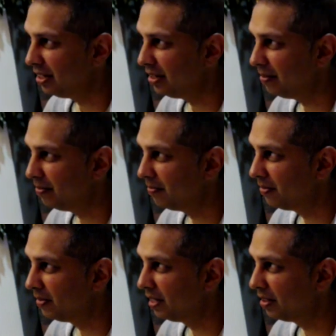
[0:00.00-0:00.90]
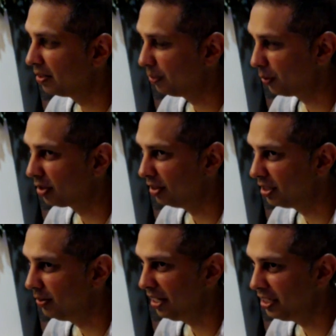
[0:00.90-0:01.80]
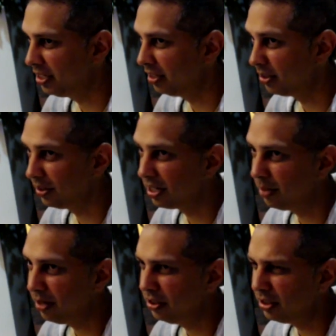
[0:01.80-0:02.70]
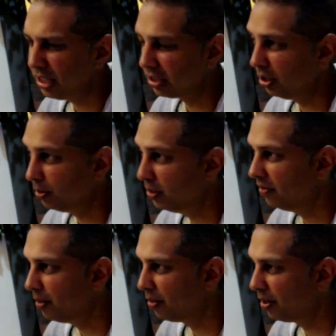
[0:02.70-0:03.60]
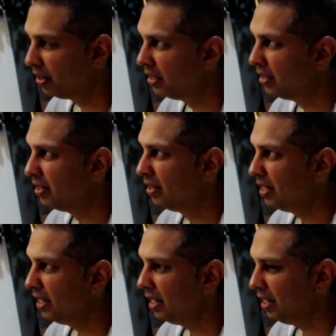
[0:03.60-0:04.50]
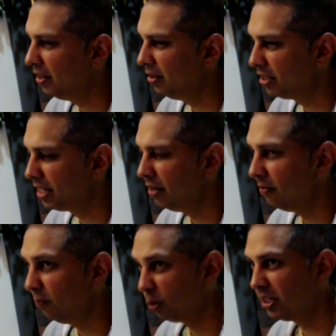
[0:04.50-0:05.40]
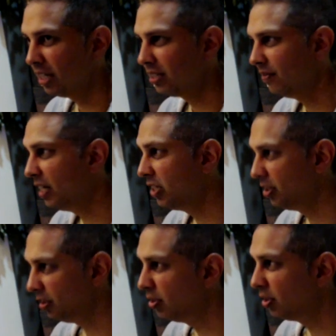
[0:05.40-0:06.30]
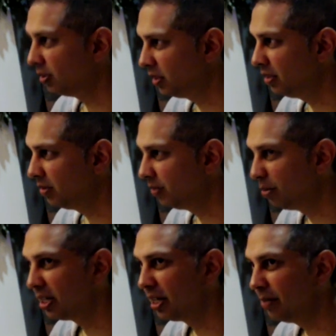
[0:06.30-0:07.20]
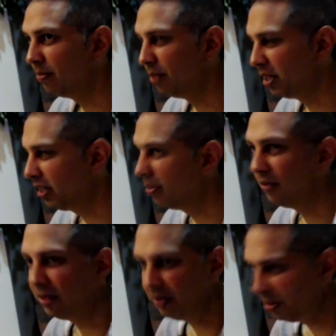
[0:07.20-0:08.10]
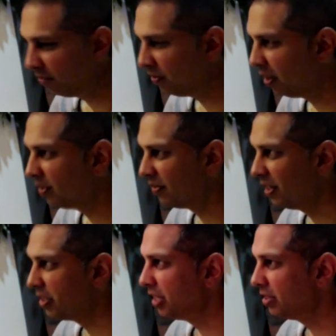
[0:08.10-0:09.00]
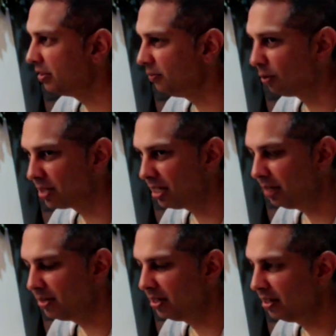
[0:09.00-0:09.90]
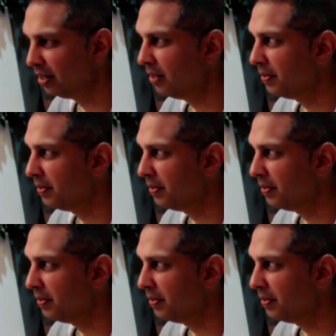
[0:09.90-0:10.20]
because we work closely with the NHL, so they'll come out usually October, November, and they'll send out 4 sets of NHL jerseys, and we break up everyone involved in the franchise into 4 teams.